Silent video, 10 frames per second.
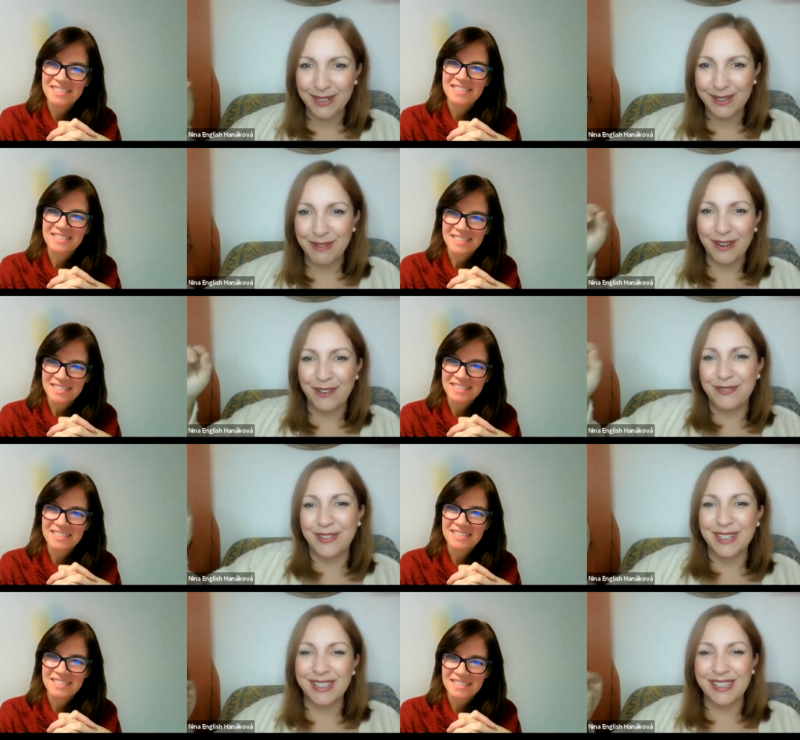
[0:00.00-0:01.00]
Speaker 1: into my
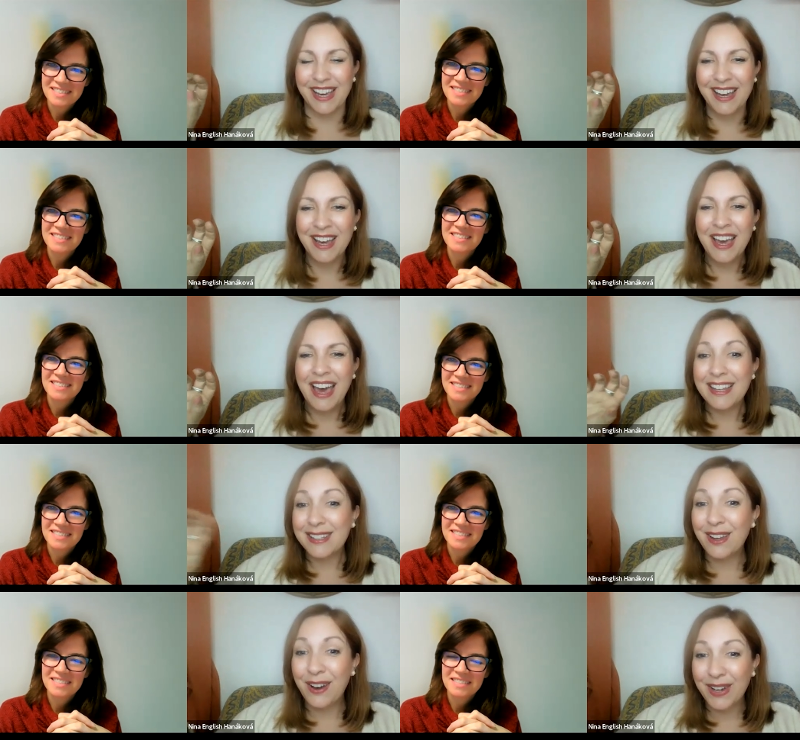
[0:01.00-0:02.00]
office. Yeah,
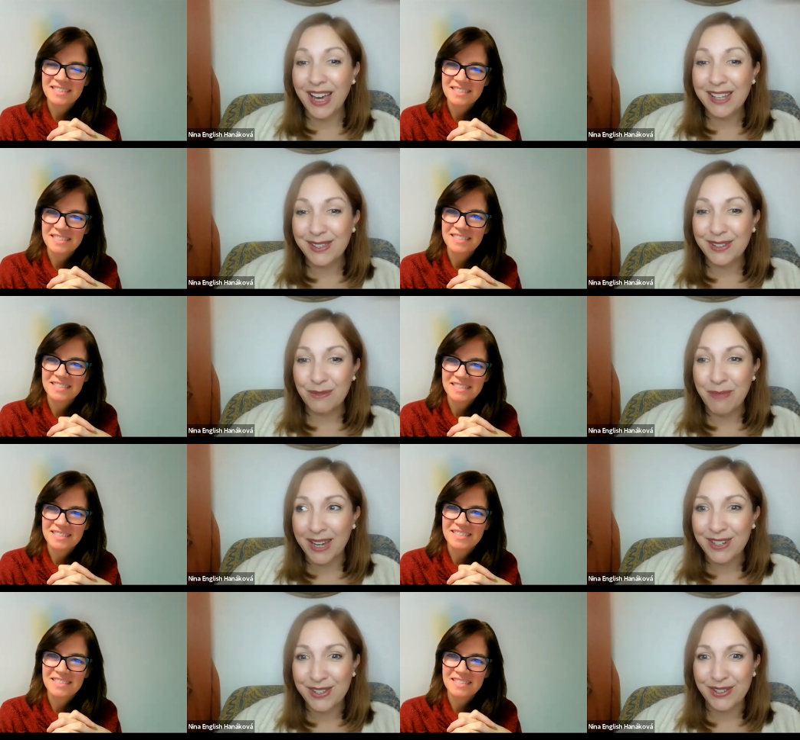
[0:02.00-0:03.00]
as long as you
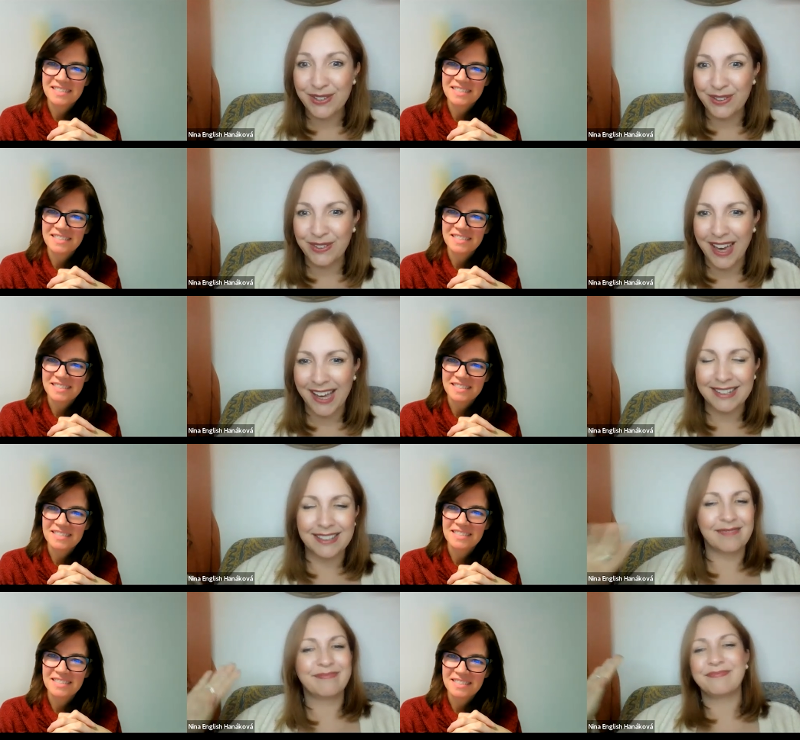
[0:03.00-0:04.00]
manage to do that,
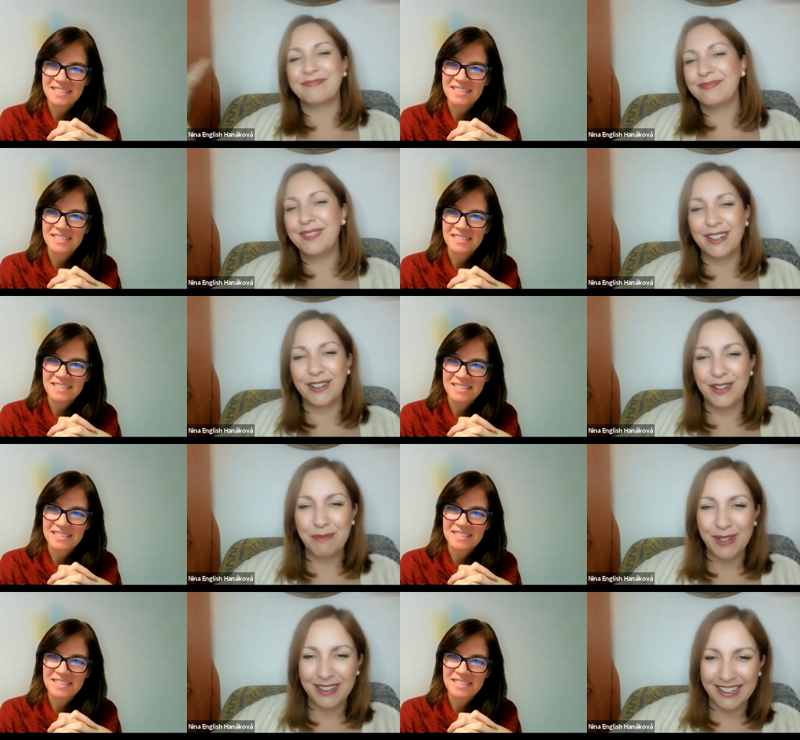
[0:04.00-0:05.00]
they're gonna
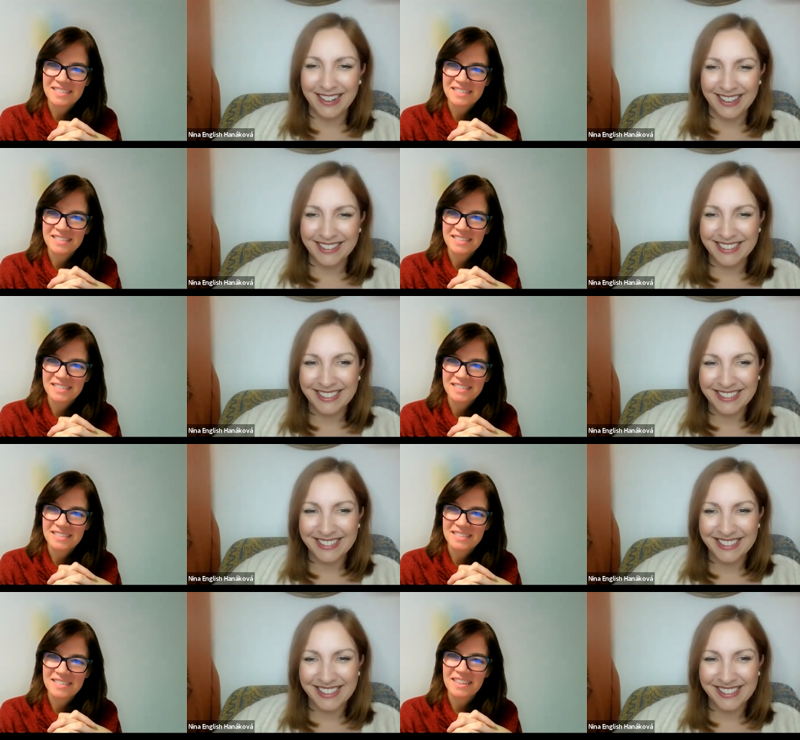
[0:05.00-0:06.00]
be learning.
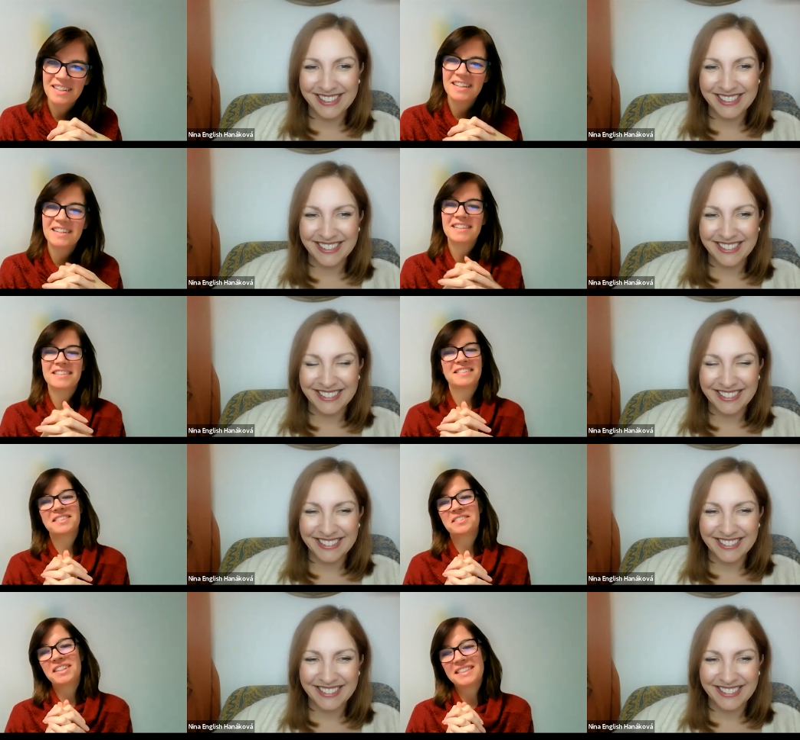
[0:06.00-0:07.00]
Speaker 2: Ah, that's
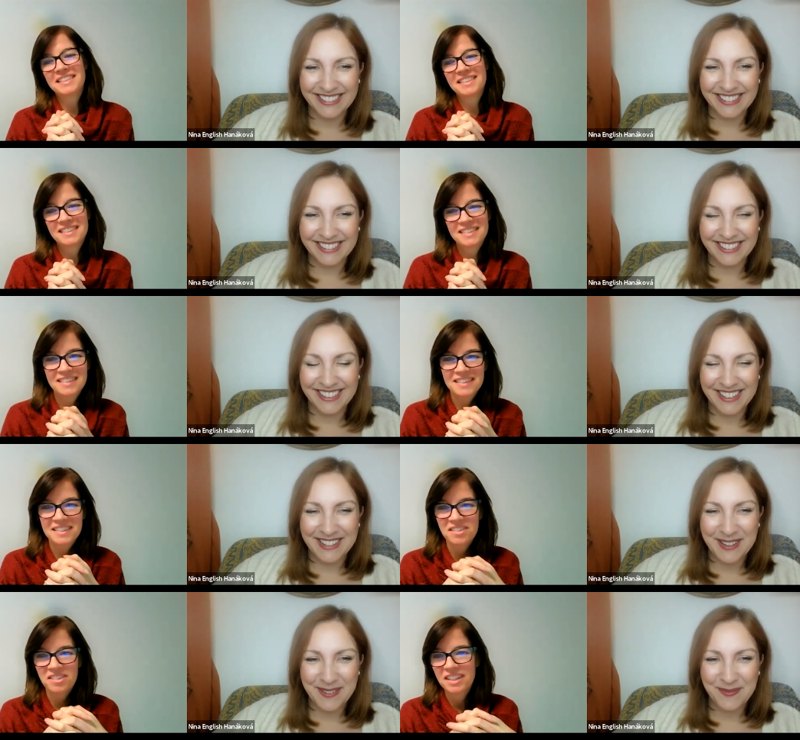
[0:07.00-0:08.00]
great.
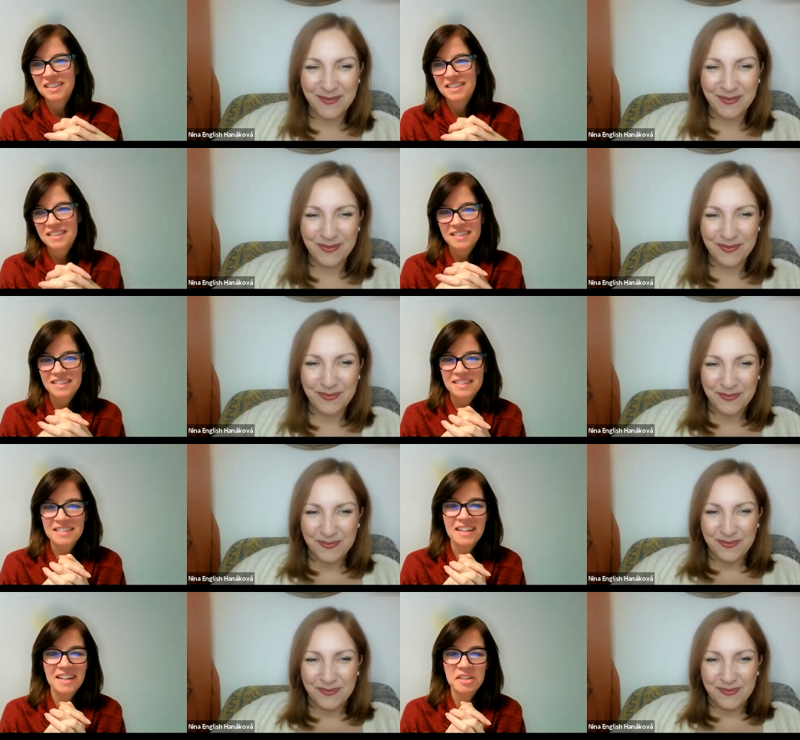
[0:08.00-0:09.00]
That's great.
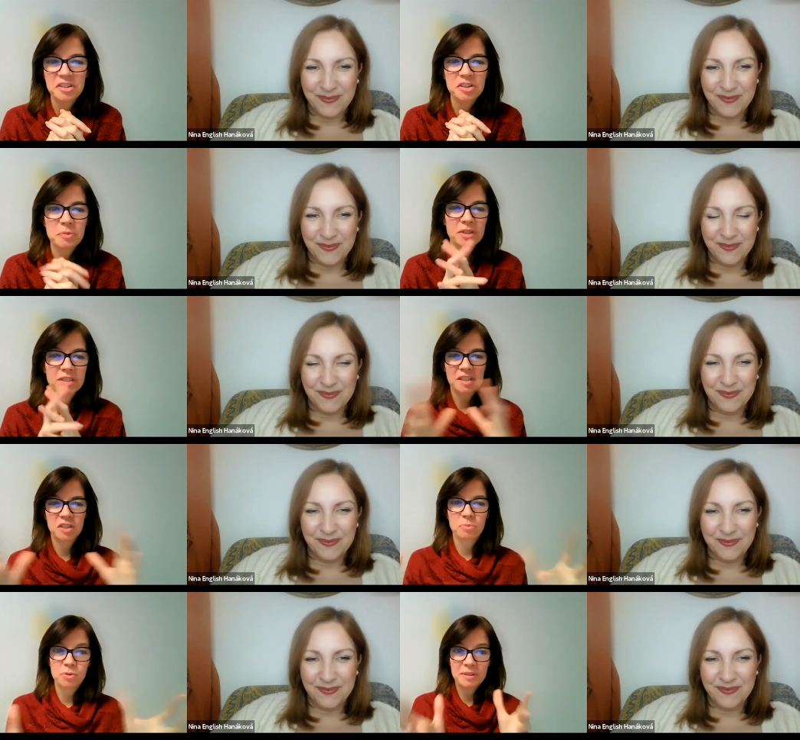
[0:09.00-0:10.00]
Yeah, you just bring such a
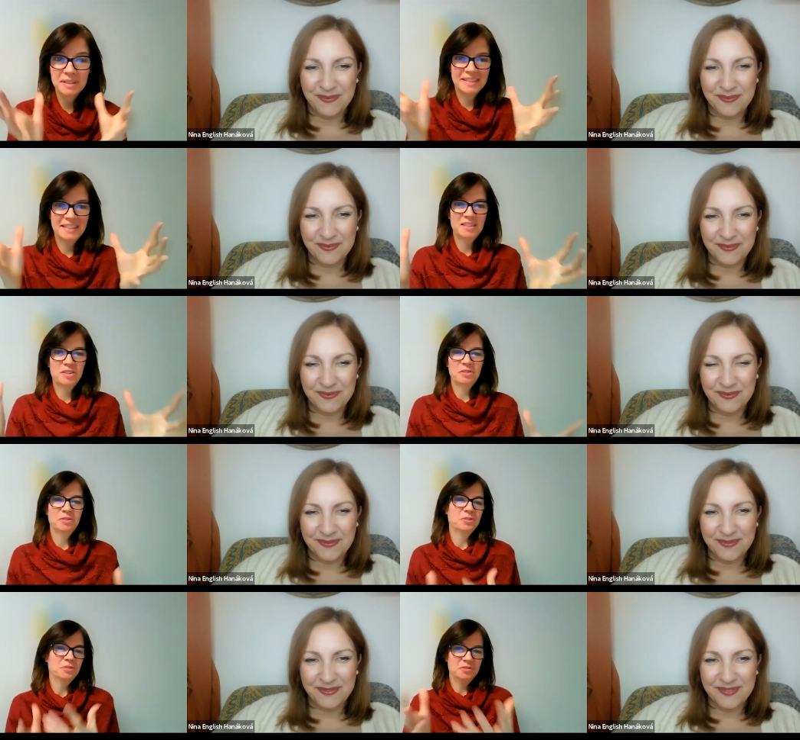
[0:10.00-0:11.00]
buoyancy
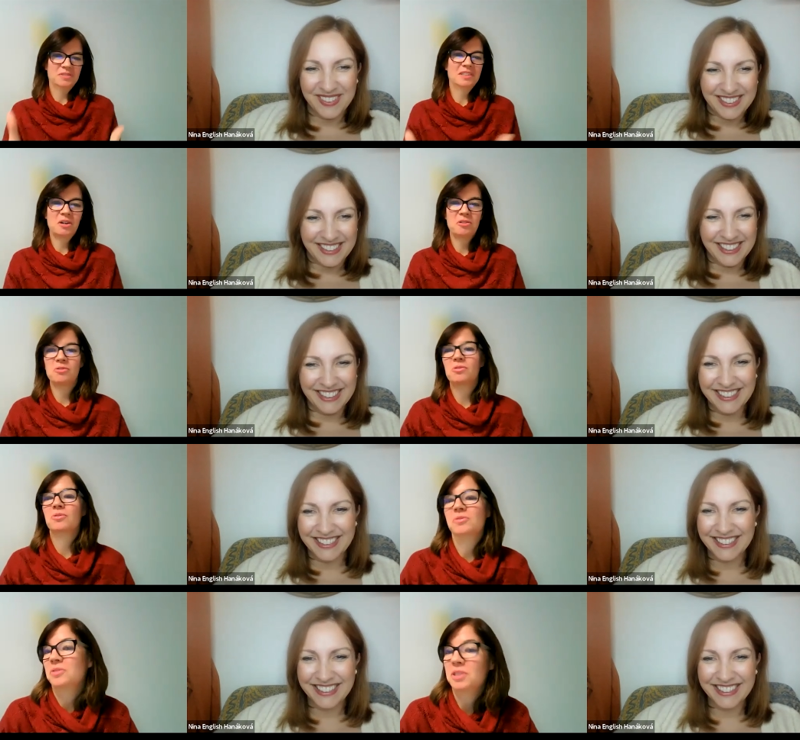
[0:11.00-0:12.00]
to the whole